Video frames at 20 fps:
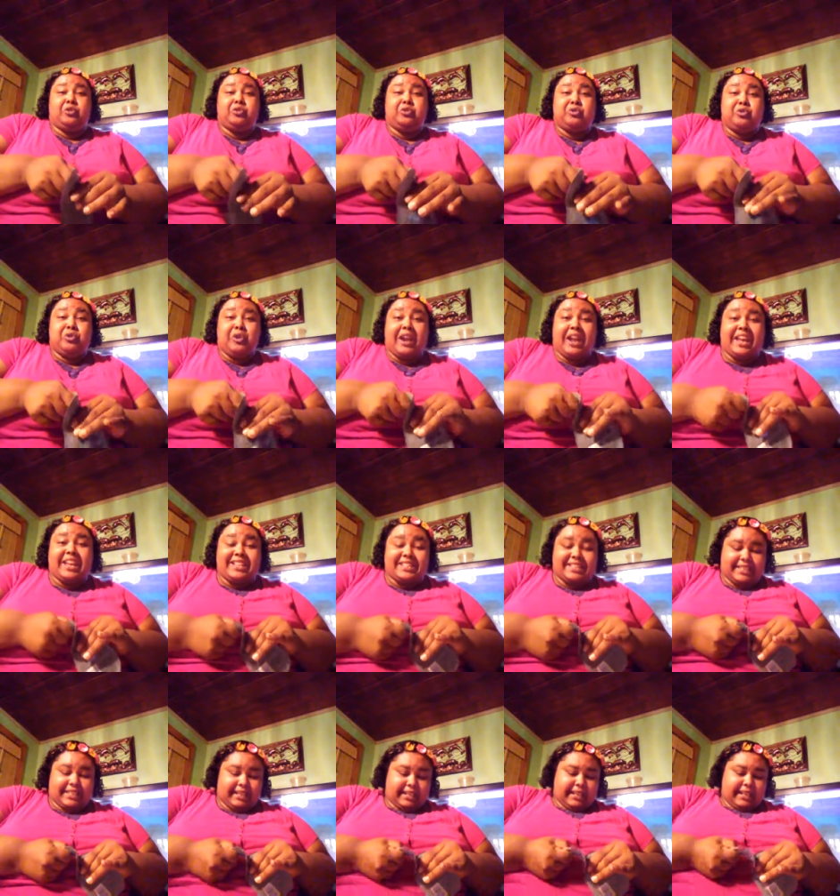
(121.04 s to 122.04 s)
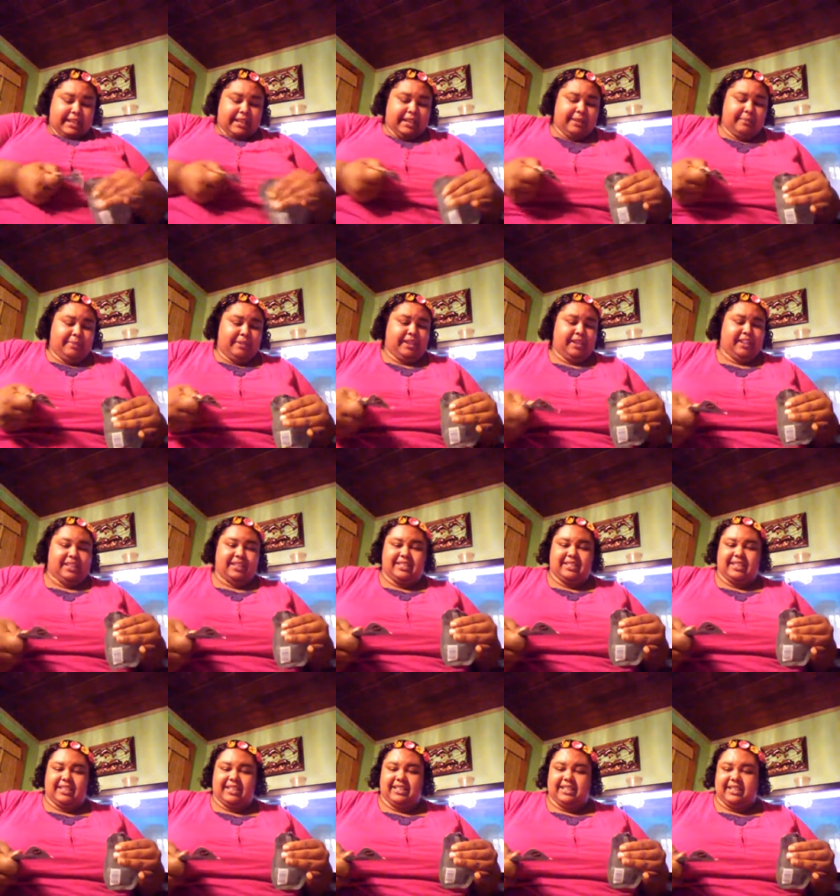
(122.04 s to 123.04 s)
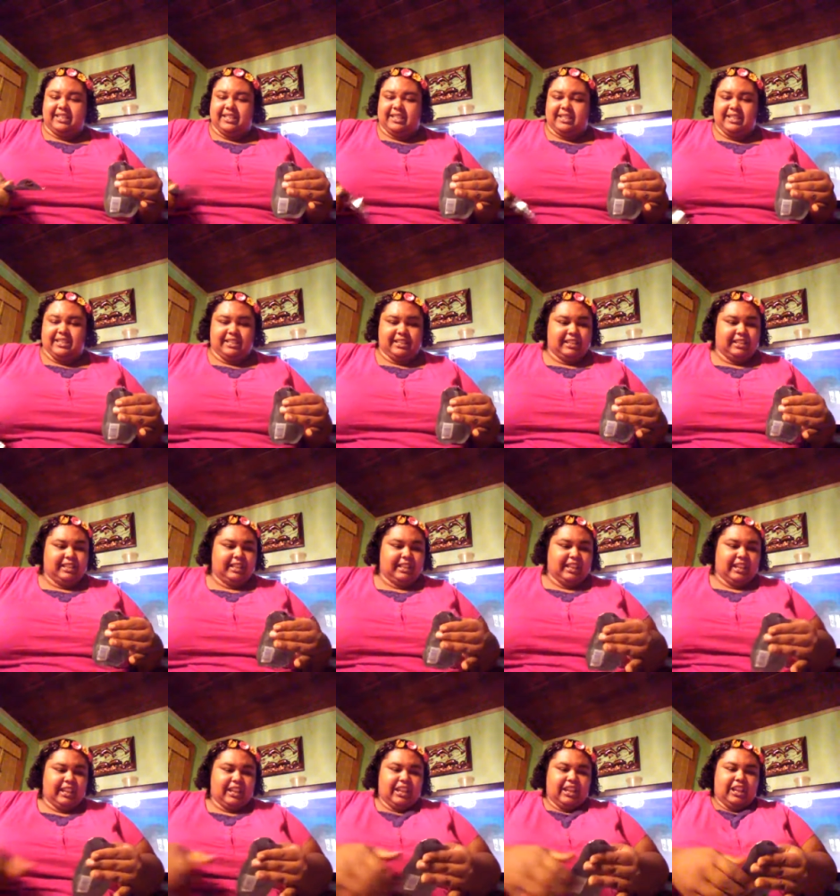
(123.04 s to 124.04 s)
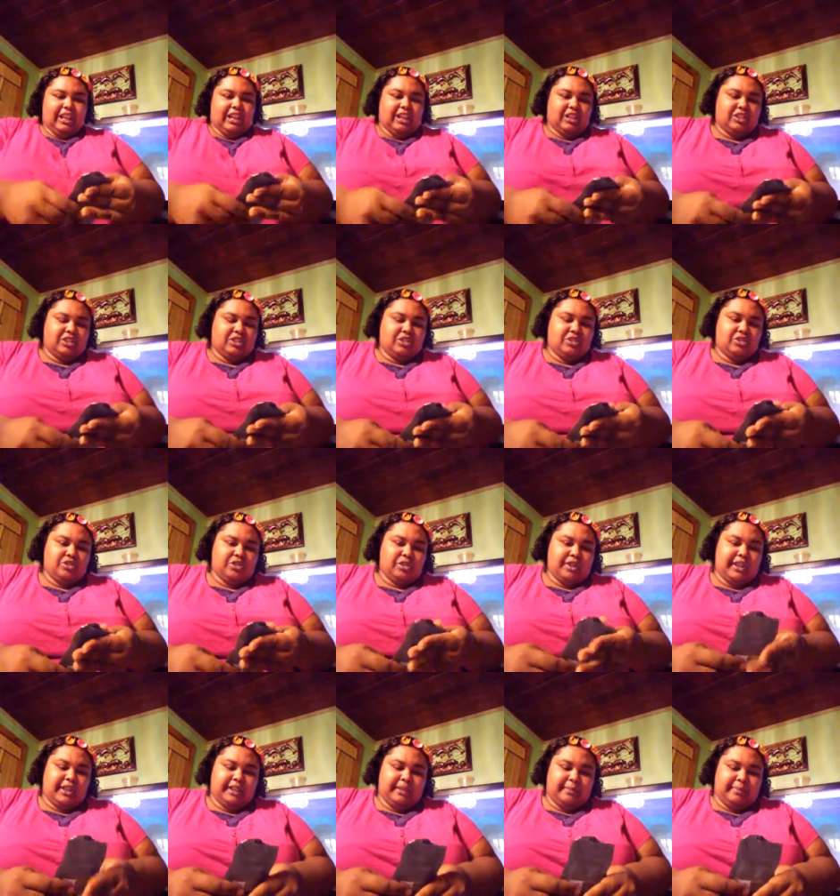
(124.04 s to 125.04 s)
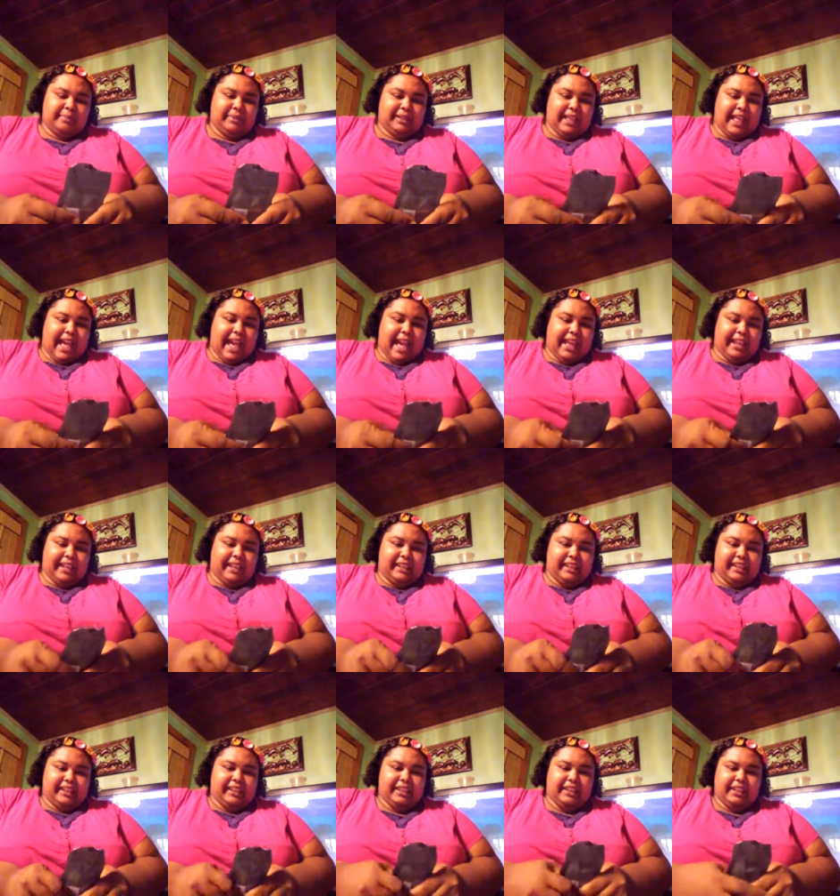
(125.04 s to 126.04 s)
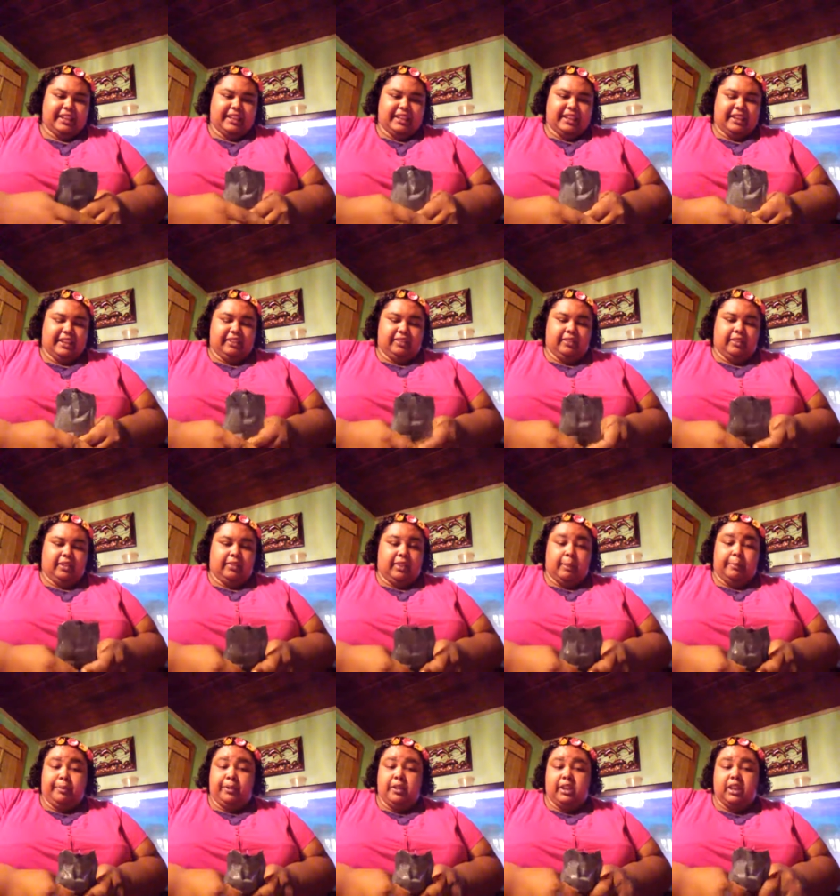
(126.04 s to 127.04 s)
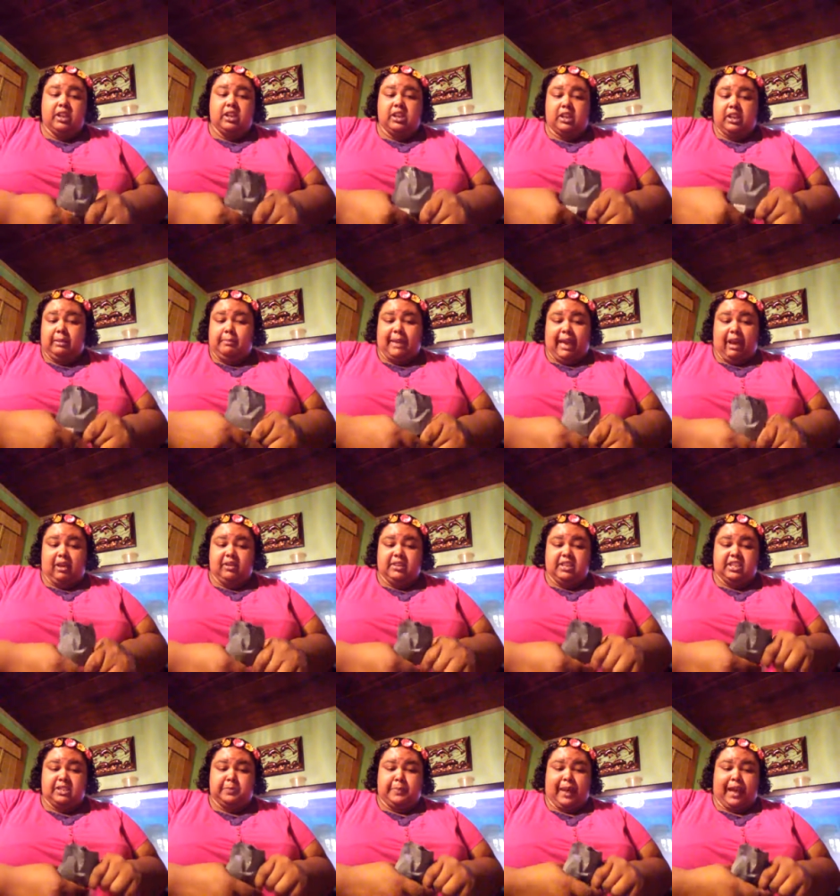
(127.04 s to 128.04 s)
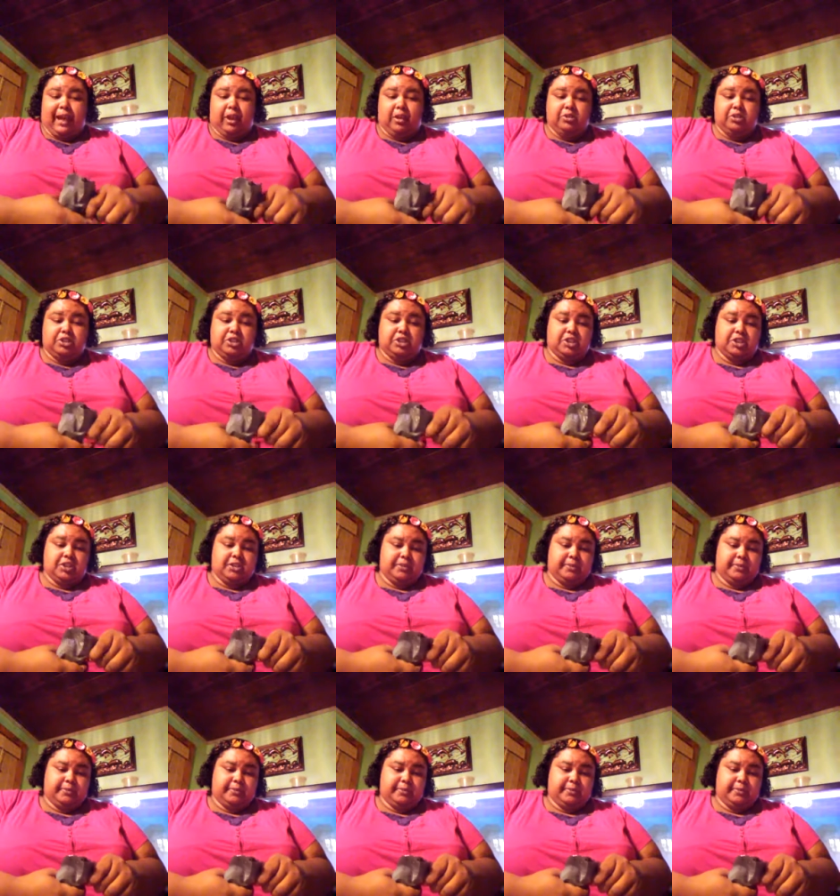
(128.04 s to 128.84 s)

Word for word: crazy because it's straight black. So they put a good amount in this pouch.